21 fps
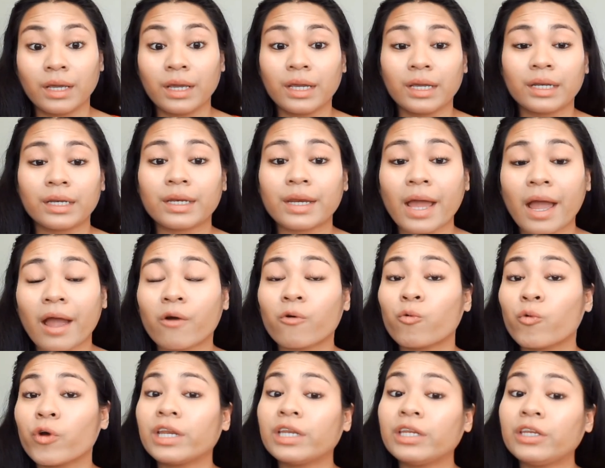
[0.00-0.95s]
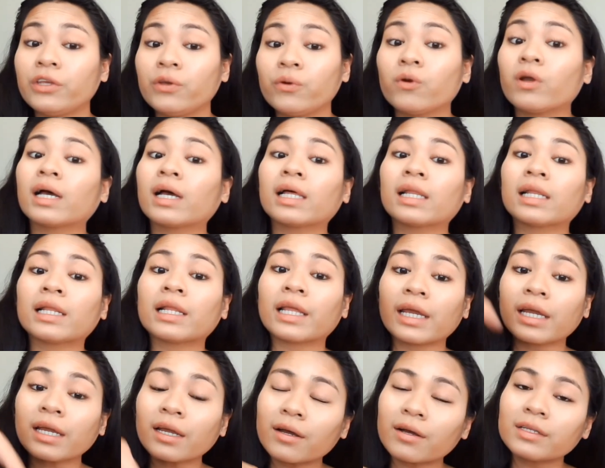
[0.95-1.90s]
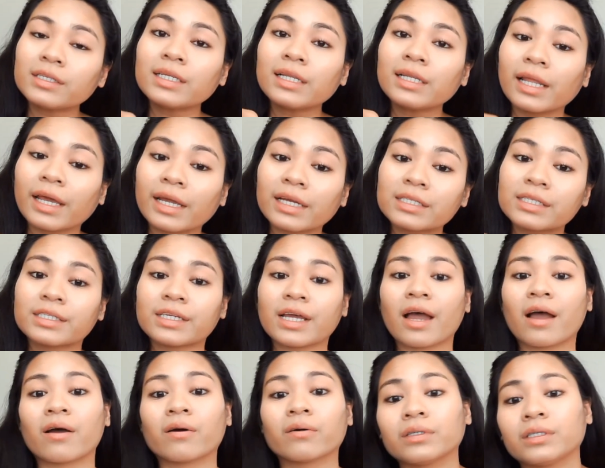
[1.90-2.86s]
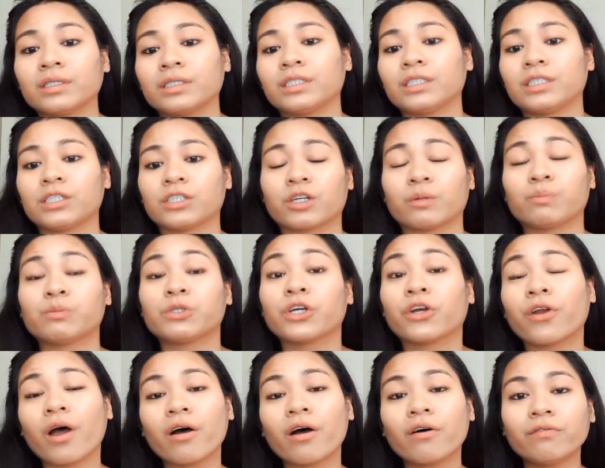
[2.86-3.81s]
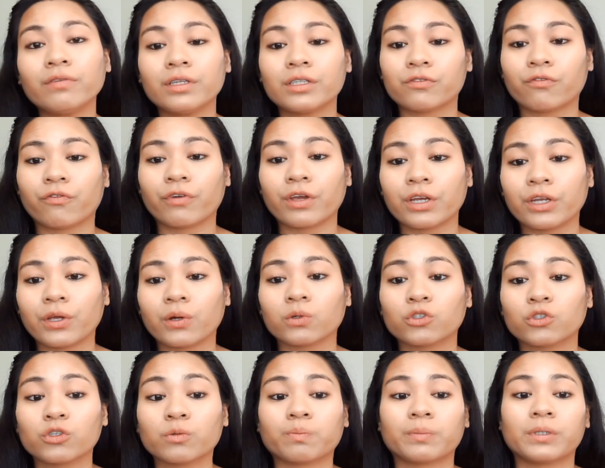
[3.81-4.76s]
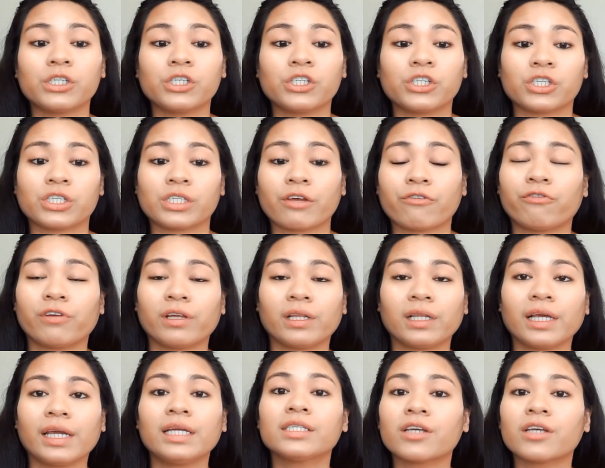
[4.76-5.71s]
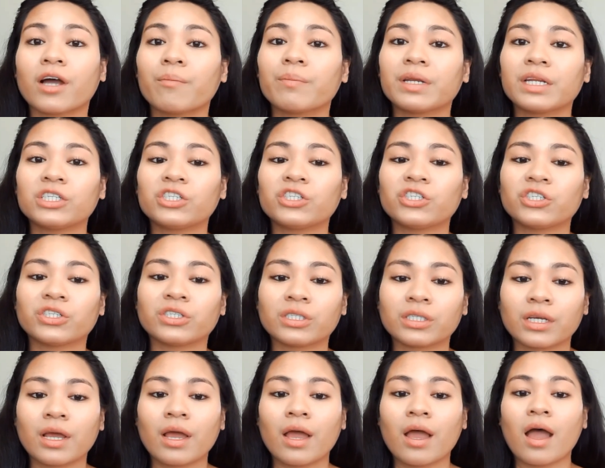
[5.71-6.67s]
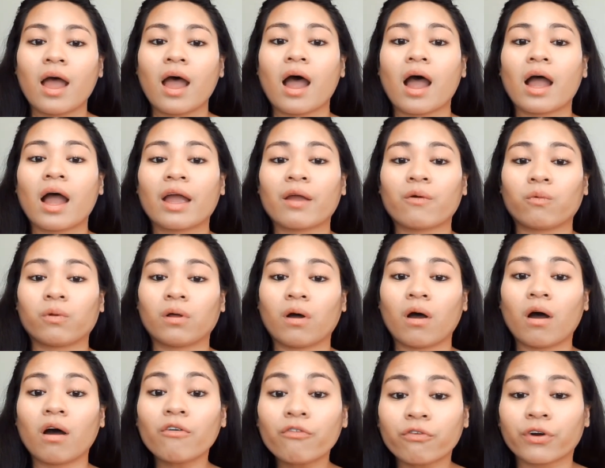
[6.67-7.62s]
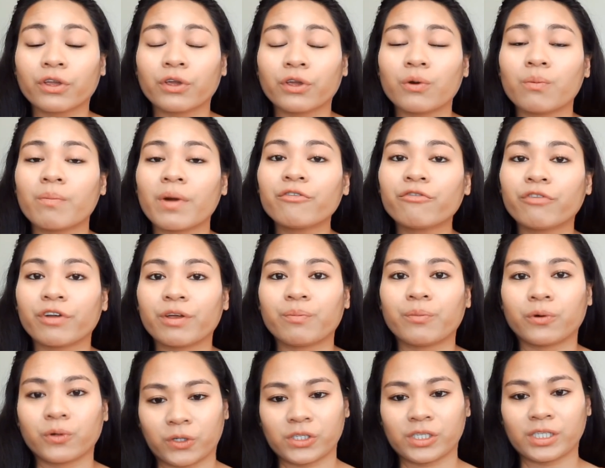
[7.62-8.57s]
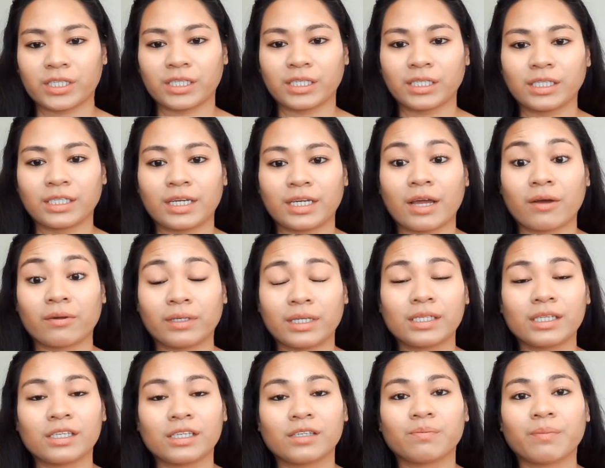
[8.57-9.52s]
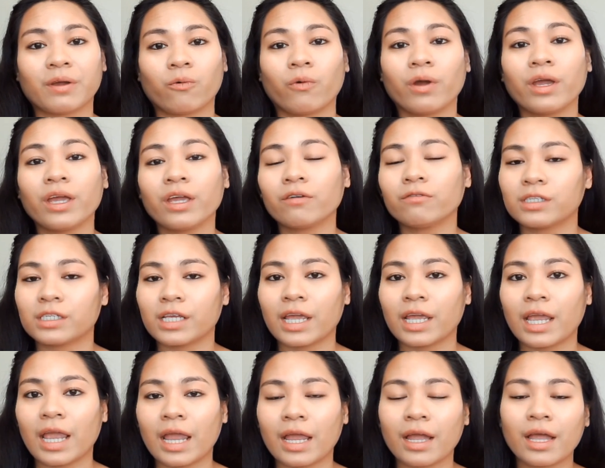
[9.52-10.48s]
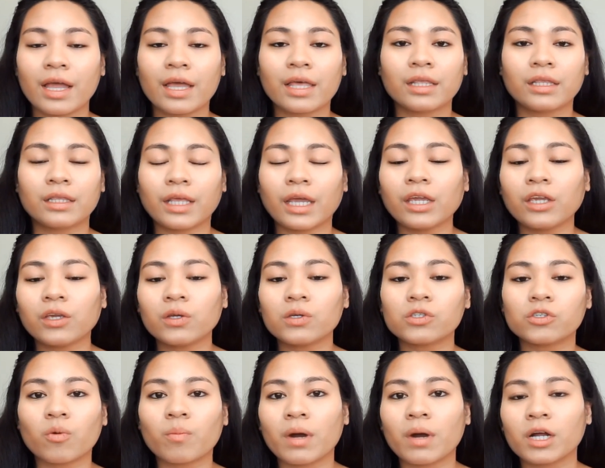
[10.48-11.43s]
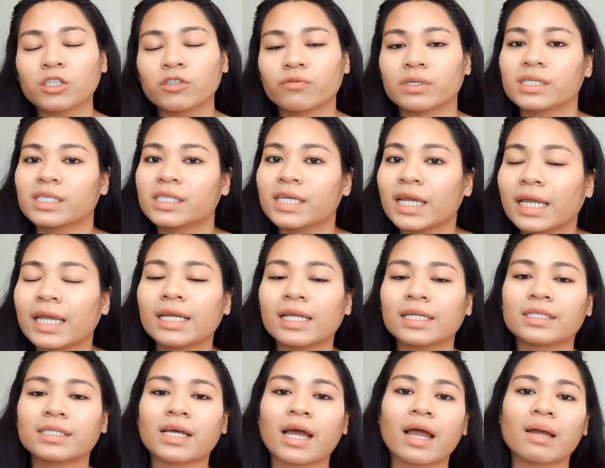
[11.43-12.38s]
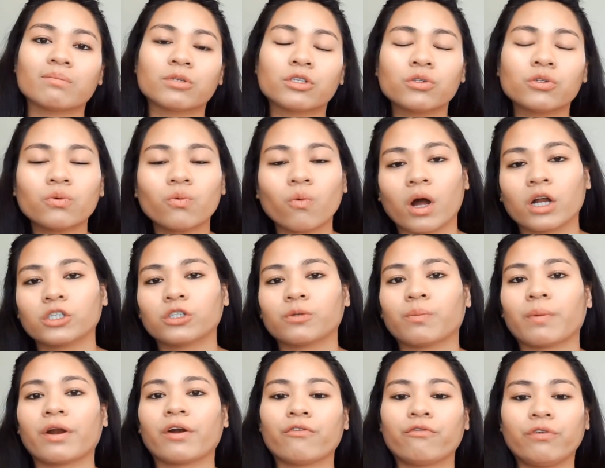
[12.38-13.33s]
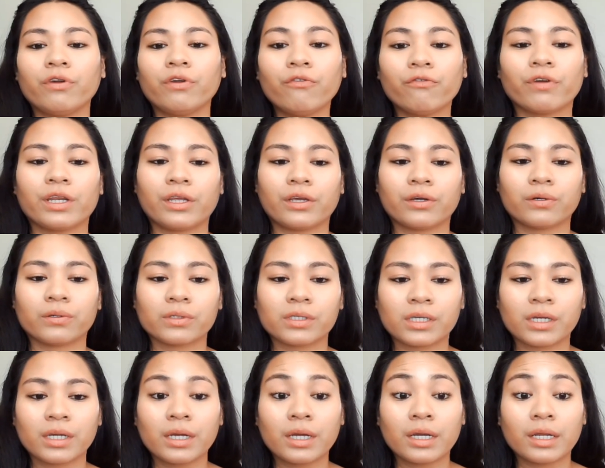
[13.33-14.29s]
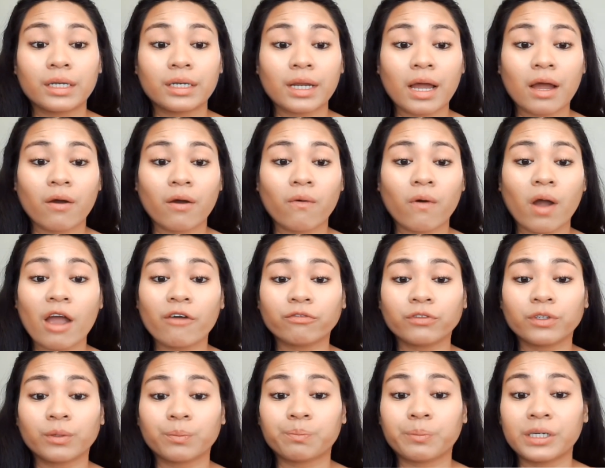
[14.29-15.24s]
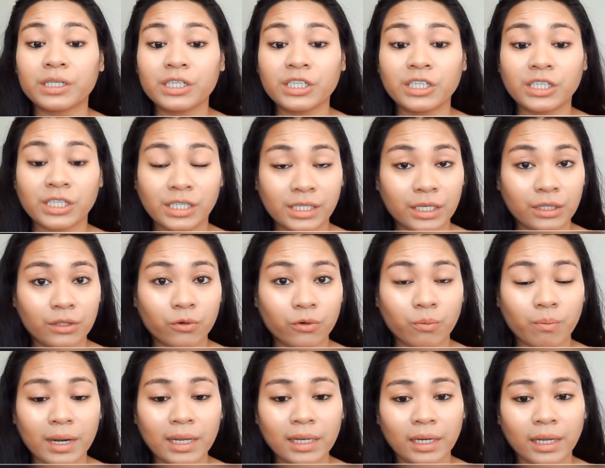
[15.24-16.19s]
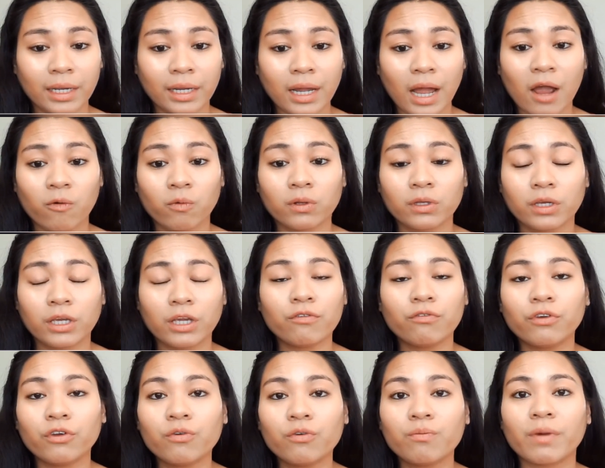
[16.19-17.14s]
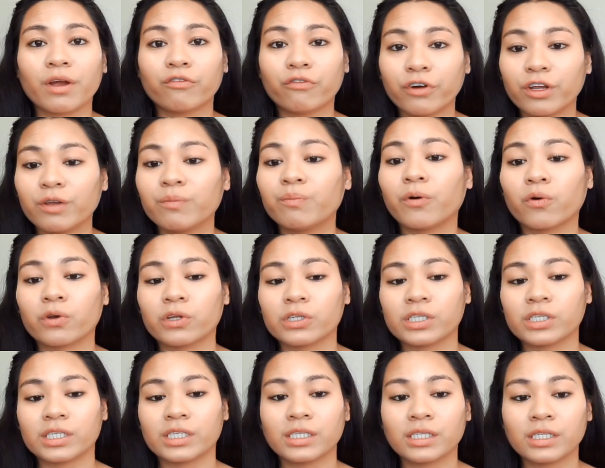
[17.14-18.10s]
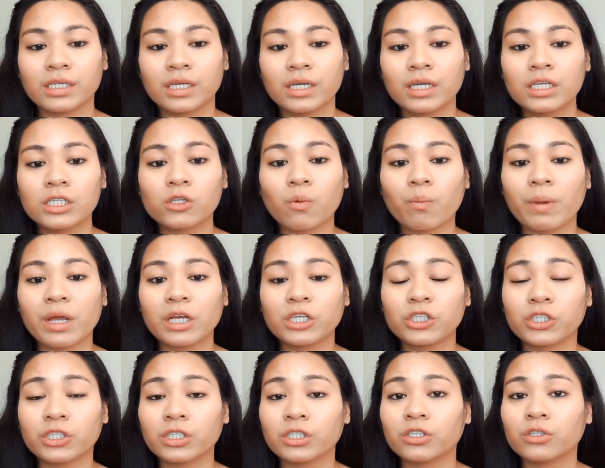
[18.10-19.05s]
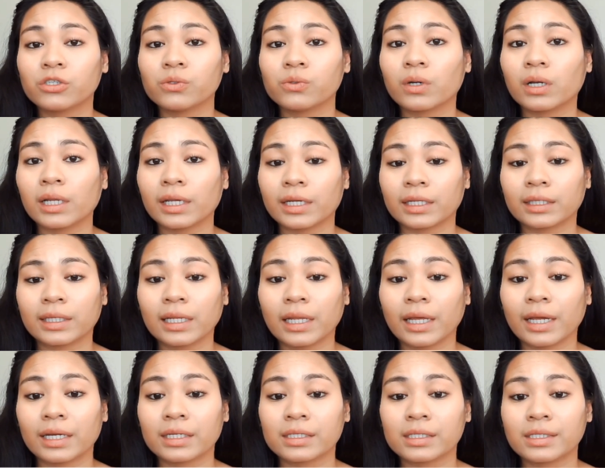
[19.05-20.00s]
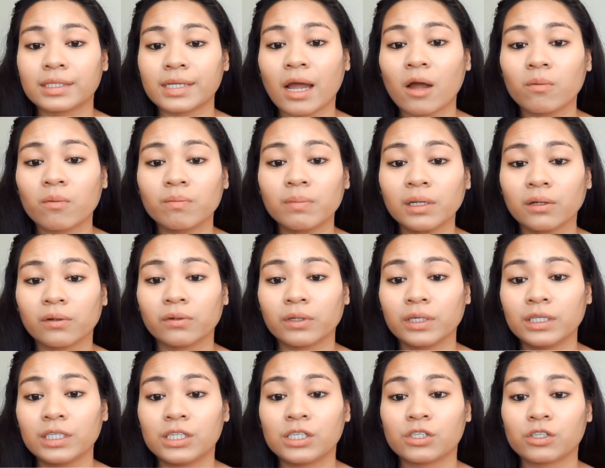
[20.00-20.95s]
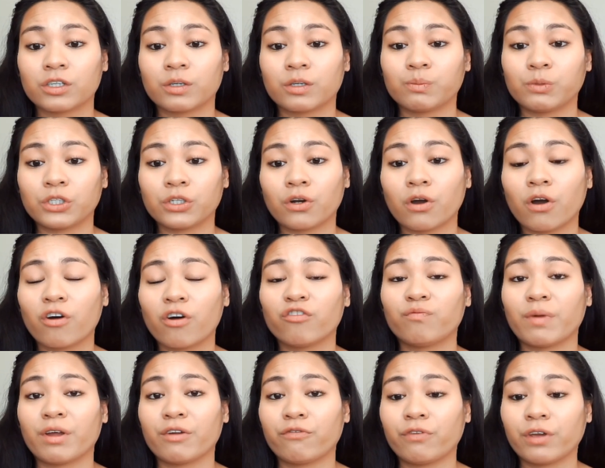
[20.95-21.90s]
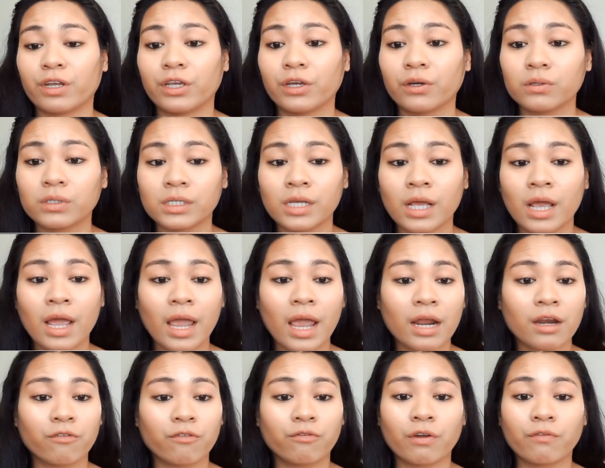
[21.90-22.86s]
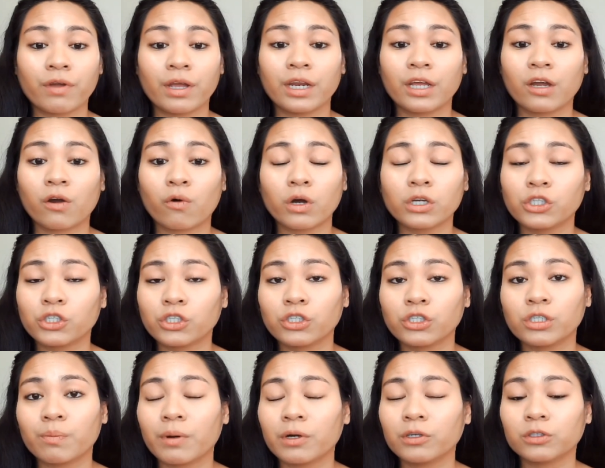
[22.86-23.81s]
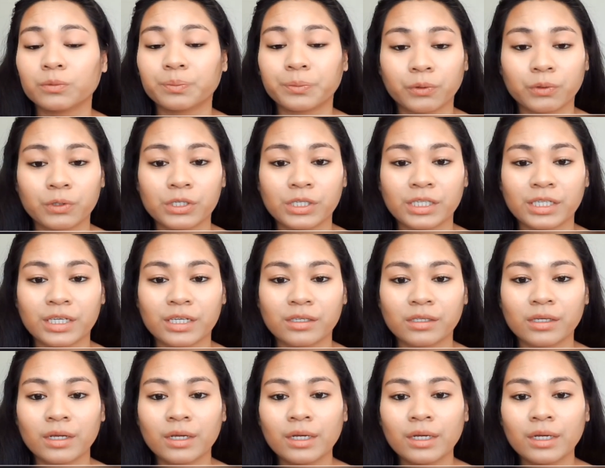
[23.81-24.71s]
Now, when you click on the link down in the description of this video to purchase Affiliate Dominations, I will offer you my free bonuses. Now, this is my way of saying thank you so much for taking the time to watch my review videos. Now, after purchasing through my link, I will give you my free bonuses. So make sure to click the link down below in the description of my videos. And if you have any questions about the bonuses,